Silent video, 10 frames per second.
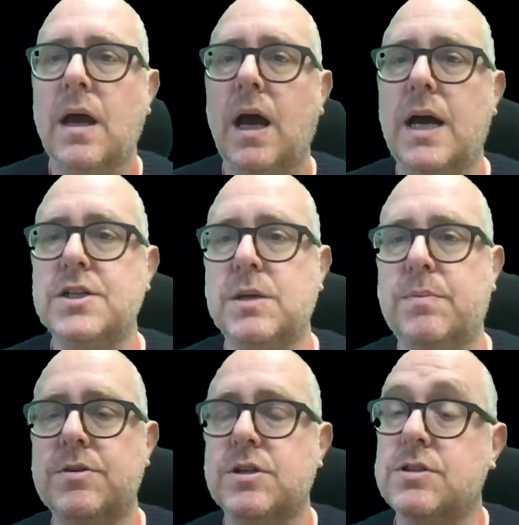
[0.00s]
Uh, she
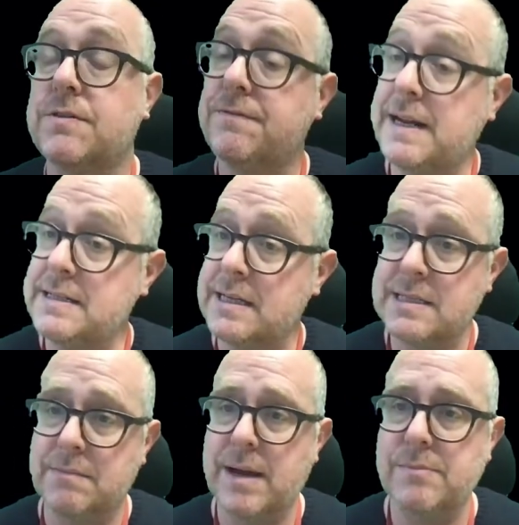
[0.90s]
produced a
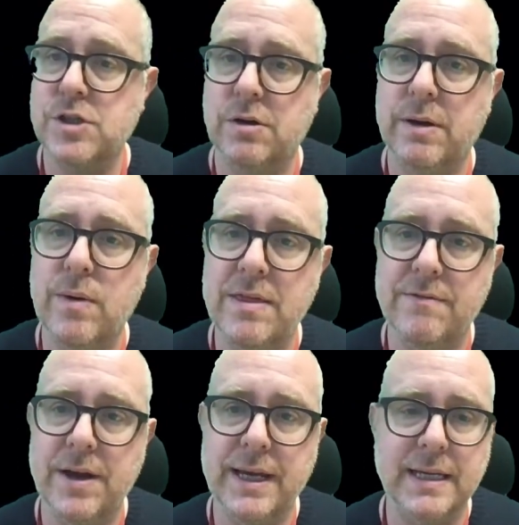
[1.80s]
fantastic map showing where the
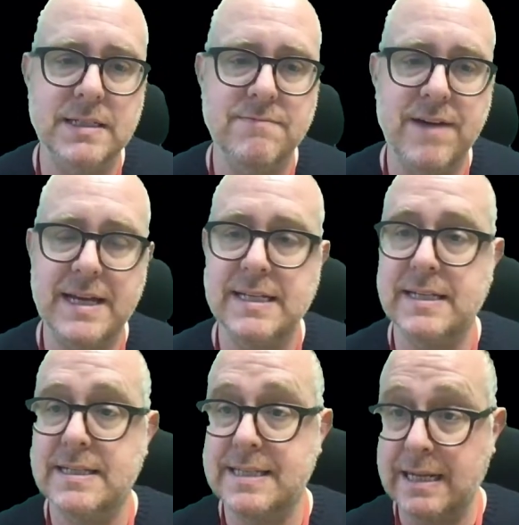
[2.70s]
Vikings invaded
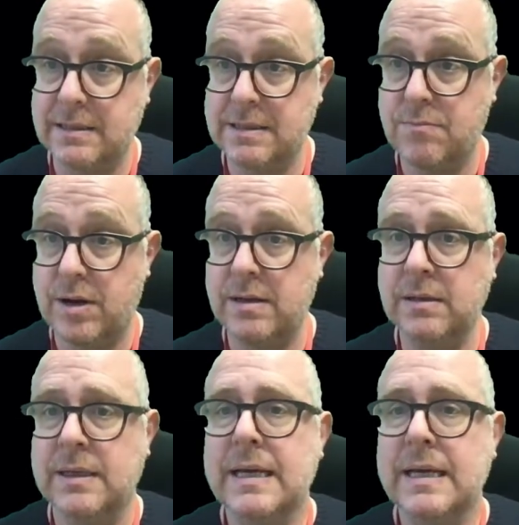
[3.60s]
and settled in Britain,